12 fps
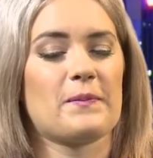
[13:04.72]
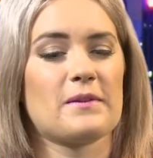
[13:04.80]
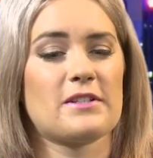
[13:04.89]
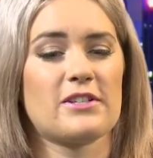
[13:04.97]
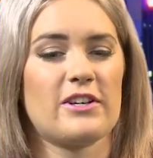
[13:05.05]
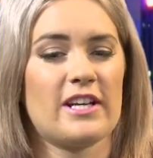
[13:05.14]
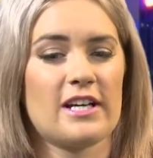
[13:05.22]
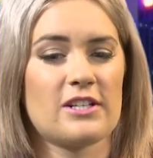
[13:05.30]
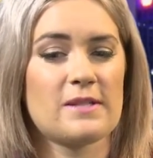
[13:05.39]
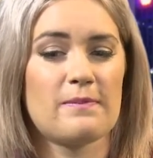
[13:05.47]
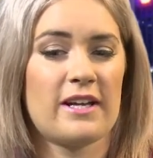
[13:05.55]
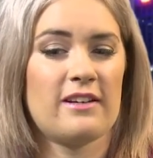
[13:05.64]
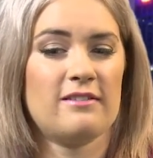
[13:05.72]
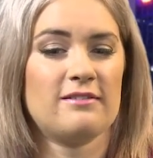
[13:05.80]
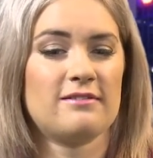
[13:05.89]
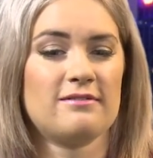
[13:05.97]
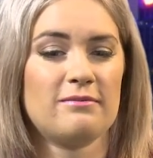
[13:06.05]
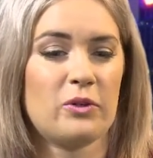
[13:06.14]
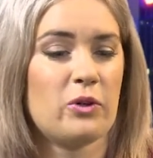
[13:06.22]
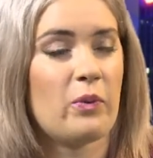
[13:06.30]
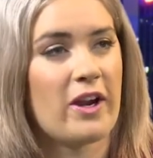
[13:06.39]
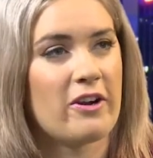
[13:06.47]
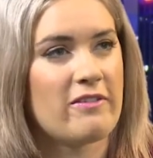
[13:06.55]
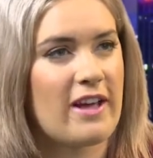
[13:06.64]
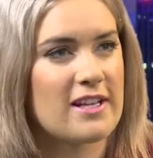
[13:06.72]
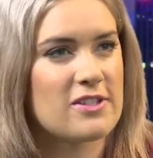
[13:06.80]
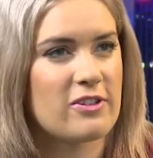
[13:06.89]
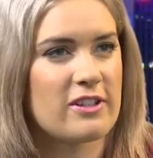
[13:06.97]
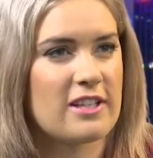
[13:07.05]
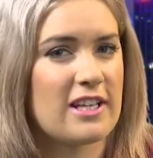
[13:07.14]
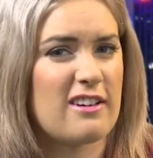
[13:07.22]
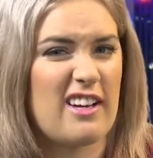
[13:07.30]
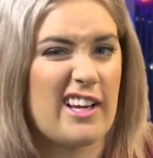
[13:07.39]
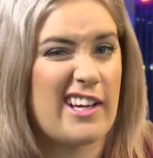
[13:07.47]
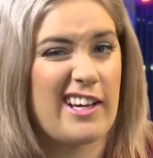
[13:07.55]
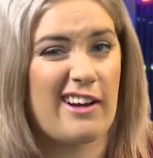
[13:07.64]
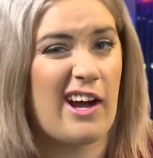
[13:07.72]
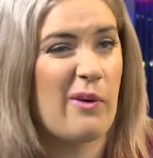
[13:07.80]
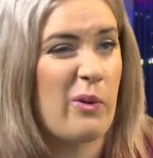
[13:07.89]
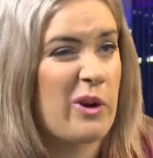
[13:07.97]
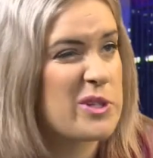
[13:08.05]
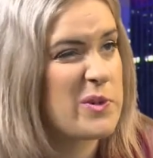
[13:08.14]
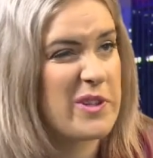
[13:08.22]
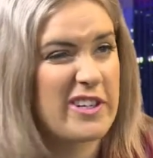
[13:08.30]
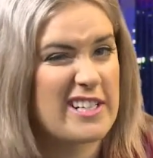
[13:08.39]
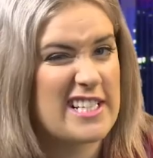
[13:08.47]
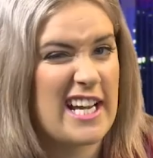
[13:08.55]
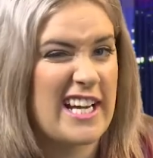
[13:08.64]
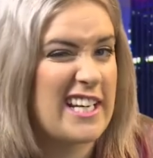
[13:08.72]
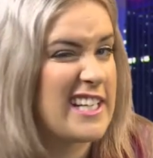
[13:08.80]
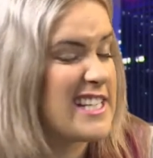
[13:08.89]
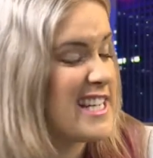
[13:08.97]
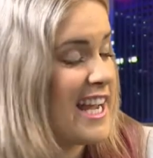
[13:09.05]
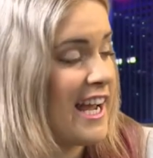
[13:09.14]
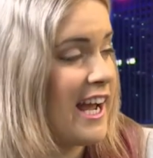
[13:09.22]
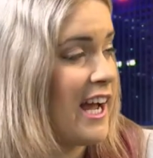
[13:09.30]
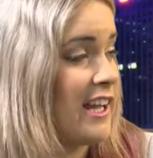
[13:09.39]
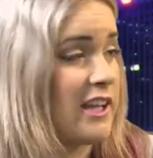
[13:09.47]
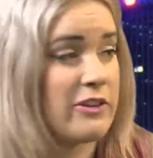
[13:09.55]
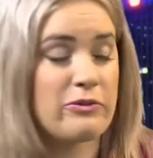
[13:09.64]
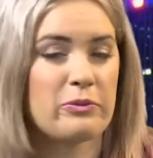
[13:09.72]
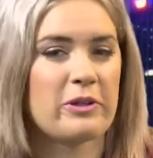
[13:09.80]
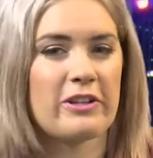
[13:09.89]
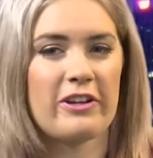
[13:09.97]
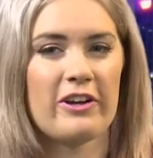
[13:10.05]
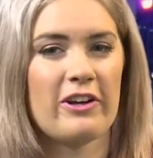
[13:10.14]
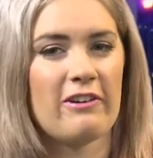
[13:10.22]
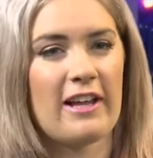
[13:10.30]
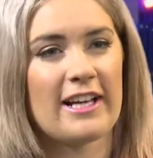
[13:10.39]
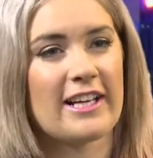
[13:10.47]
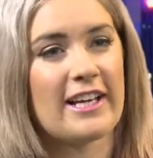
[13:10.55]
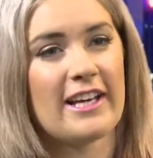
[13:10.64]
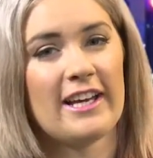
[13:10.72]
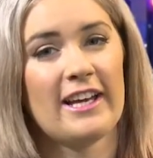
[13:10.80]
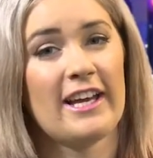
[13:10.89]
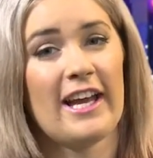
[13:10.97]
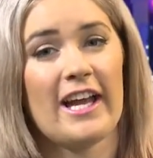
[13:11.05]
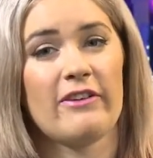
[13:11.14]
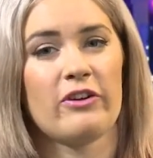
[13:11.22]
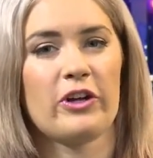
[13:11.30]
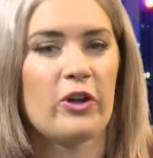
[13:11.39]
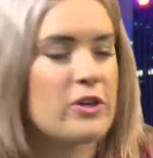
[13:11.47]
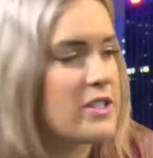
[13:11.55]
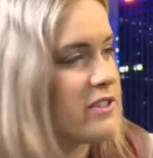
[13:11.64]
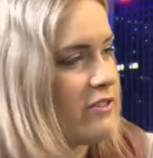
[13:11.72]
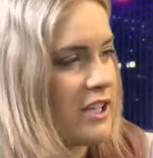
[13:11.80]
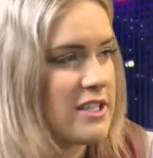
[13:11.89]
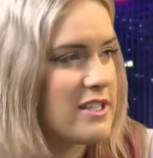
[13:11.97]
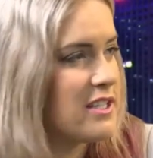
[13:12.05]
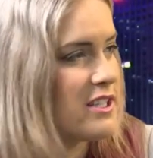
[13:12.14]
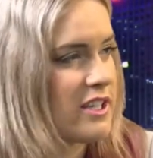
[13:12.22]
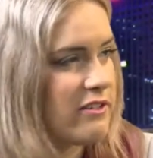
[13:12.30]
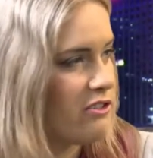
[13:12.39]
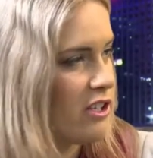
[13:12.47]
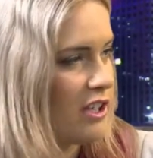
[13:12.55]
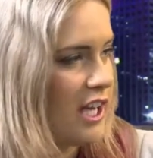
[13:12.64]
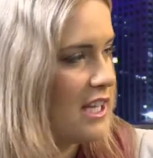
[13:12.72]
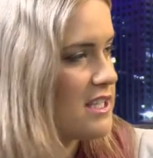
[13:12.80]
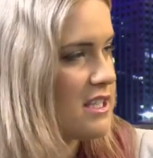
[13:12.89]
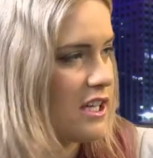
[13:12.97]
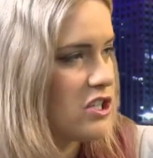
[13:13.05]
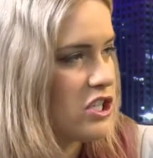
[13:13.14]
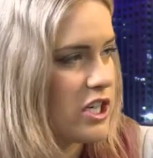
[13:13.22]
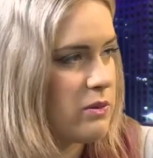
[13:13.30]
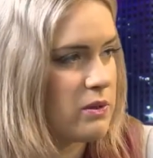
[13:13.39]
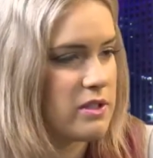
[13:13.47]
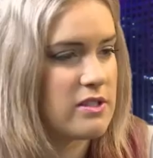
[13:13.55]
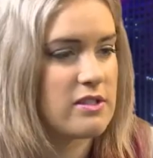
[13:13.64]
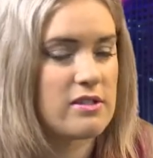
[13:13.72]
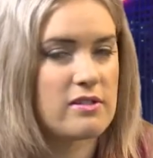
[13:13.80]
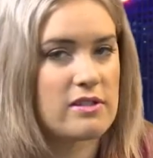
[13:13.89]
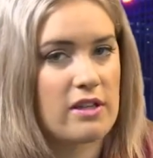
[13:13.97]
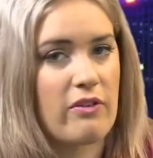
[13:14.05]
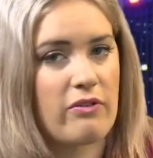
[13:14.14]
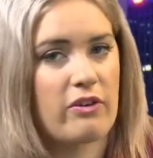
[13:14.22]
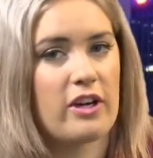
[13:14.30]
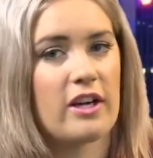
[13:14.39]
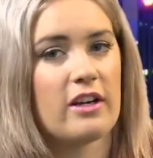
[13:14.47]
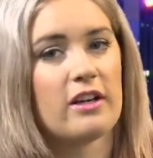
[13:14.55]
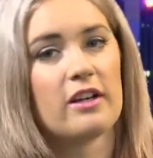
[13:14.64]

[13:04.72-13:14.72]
Just being more aware of that sort of thing. I worked with her day in and day out. I lived with her, even her closest friends didn't even realise that she was suffering.